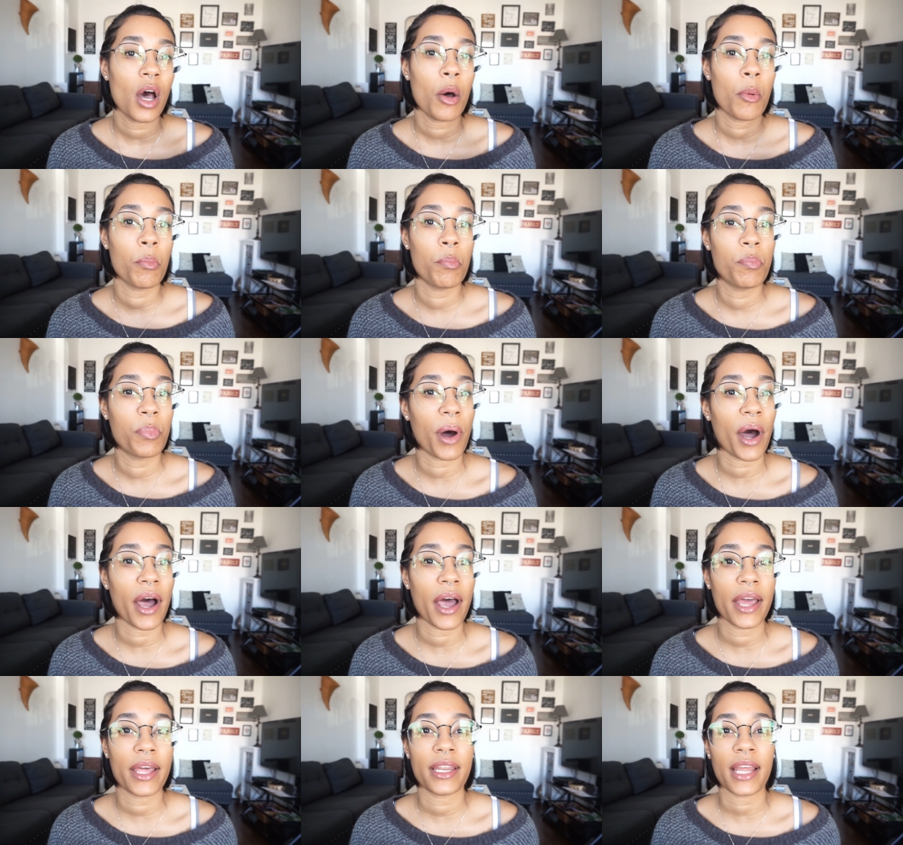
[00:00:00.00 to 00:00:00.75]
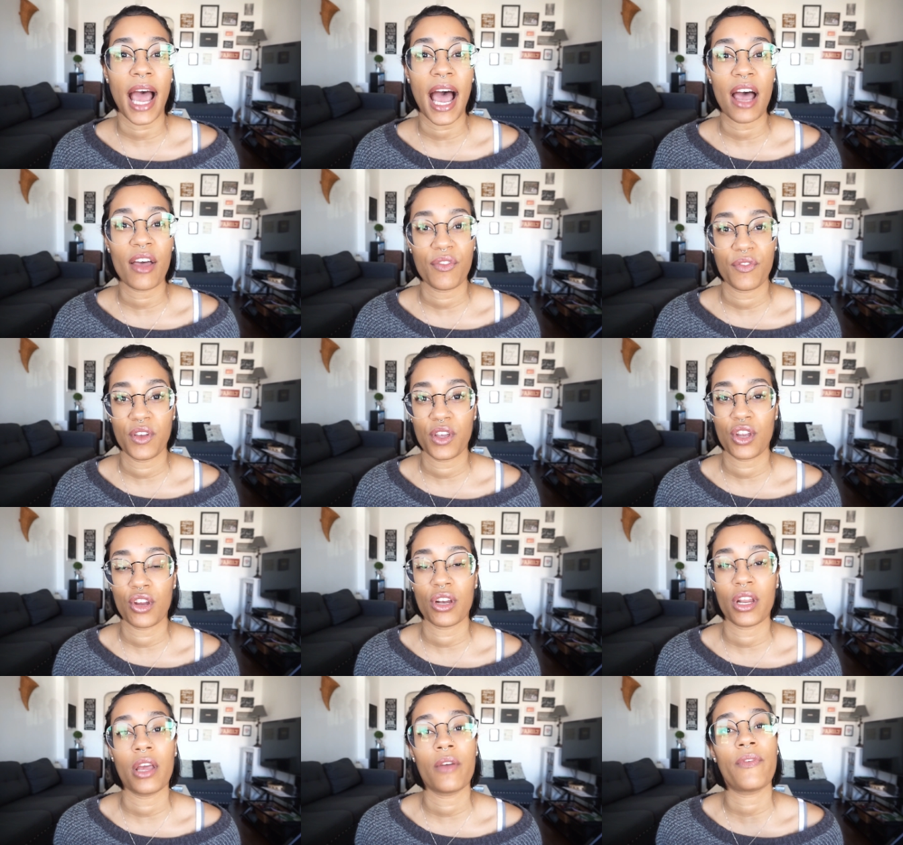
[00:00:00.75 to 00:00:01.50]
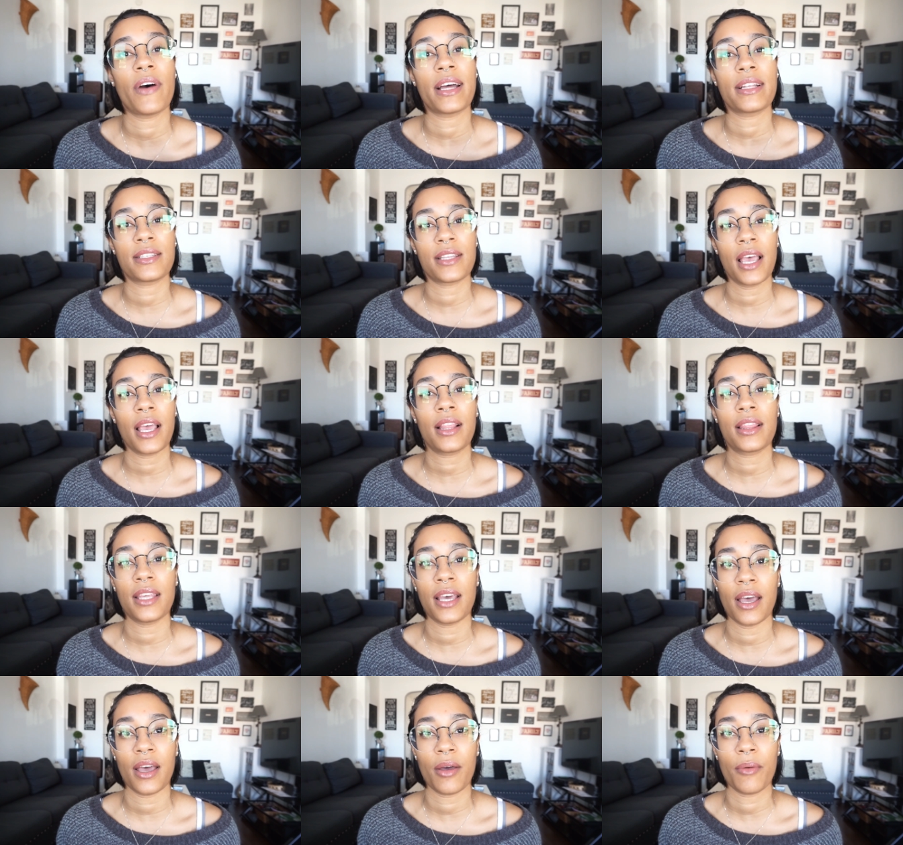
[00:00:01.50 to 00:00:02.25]
But I figured if I take
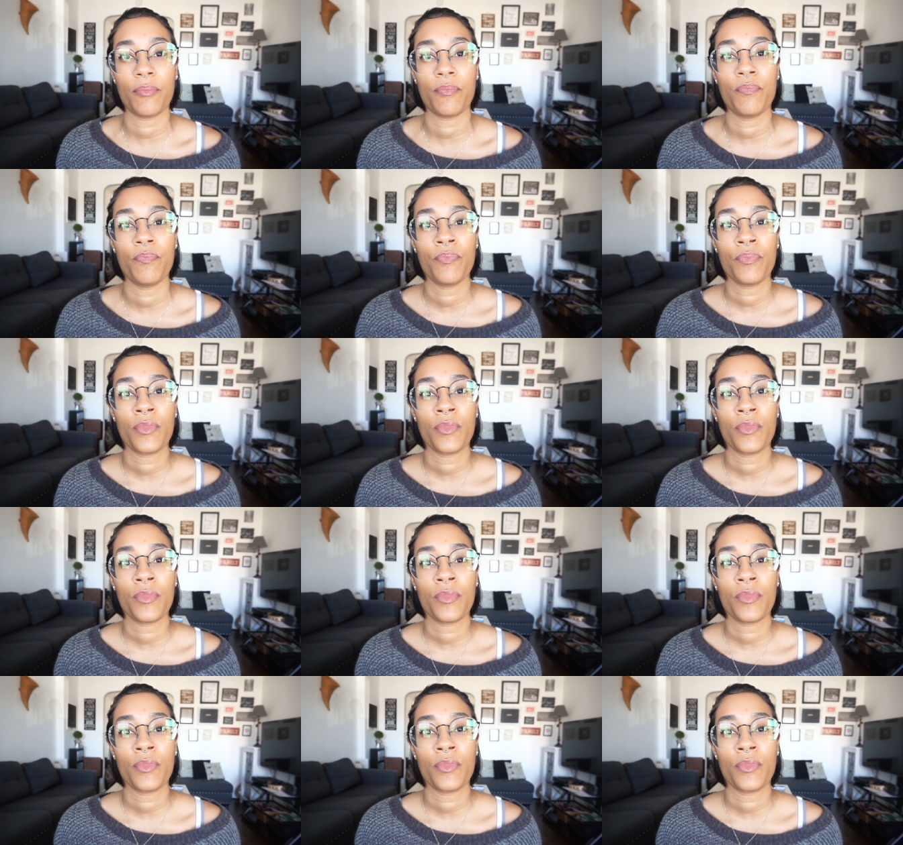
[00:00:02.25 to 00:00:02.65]
them